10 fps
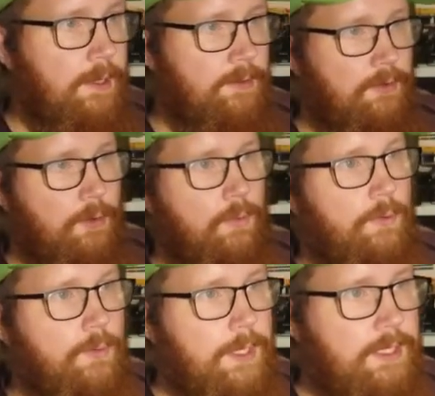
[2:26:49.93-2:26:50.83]
And so
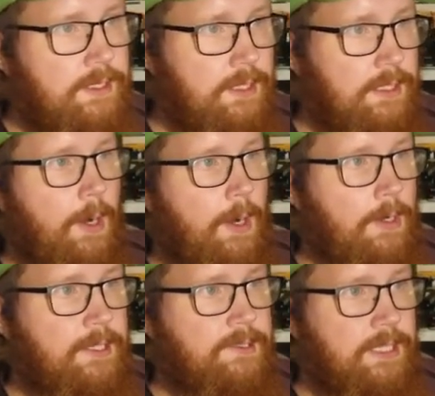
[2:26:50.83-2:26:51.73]
Luigi
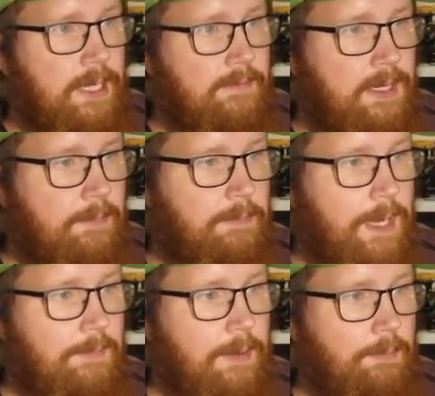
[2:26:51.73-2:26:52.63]
Hardy saved Deep
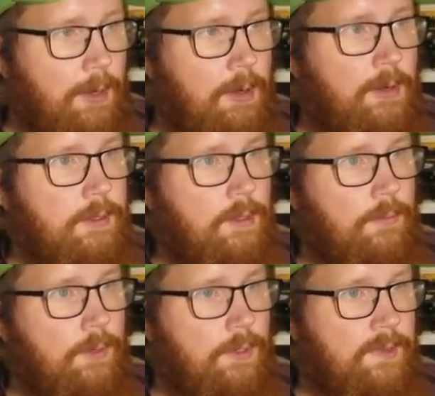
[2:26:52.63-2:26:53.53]
Magma Bog. With the
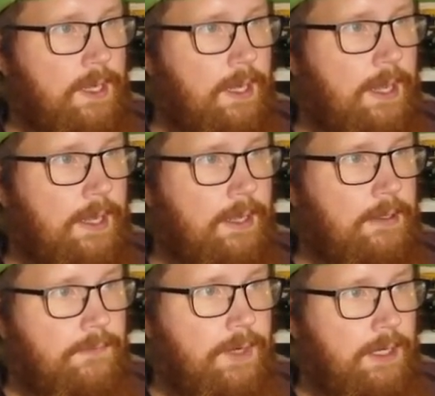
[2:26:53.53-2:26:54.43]
royal seed in
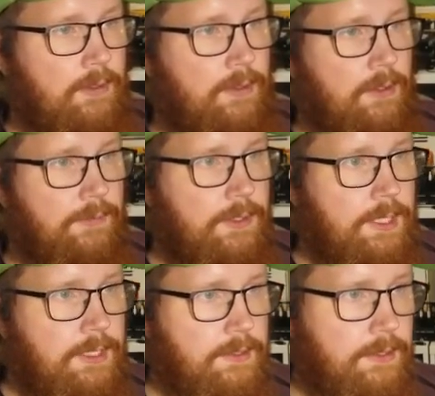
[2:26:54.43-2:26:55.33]
hand, final
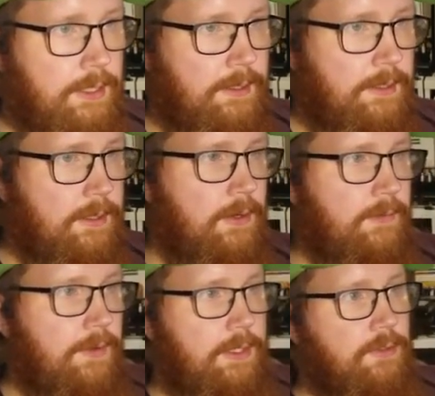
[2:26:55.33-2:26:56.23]
confrontation in their
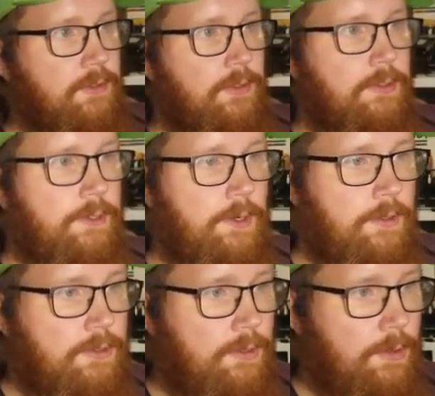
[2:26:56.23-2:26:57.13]
adventure
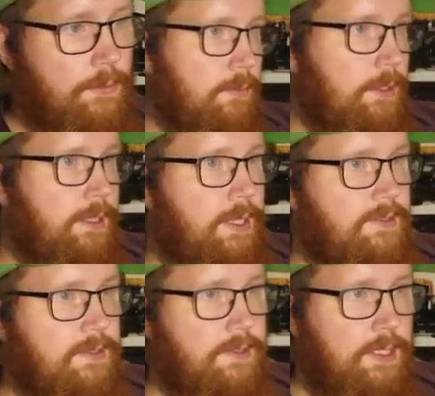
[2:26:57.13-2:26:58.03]
draws close. Will they
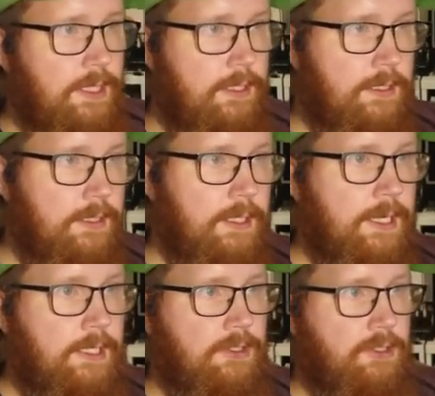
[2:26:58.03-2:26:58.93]
succeed
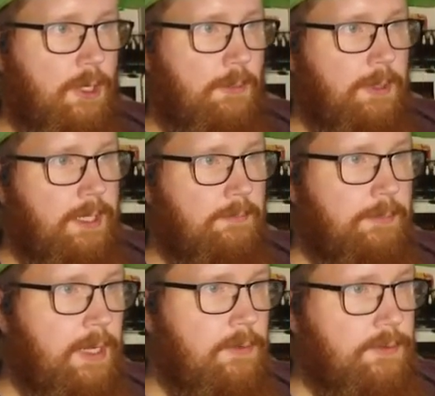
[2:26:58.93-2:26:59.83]
in stopping
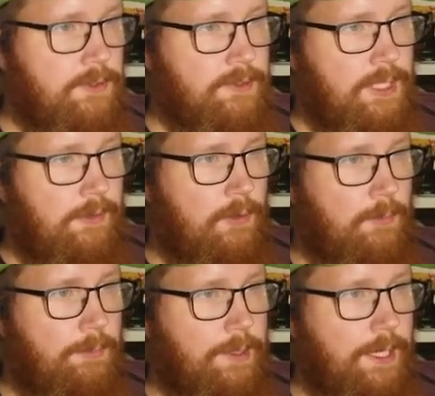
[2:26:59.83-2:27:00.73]
Bowser's
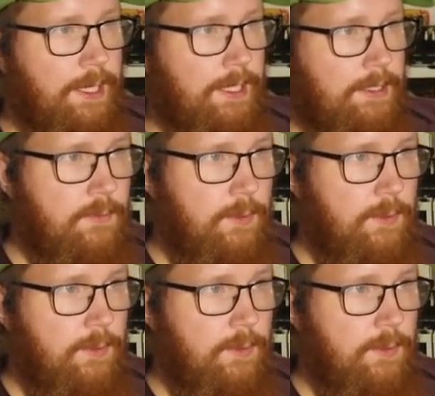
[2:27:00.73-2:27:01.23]
evil plan?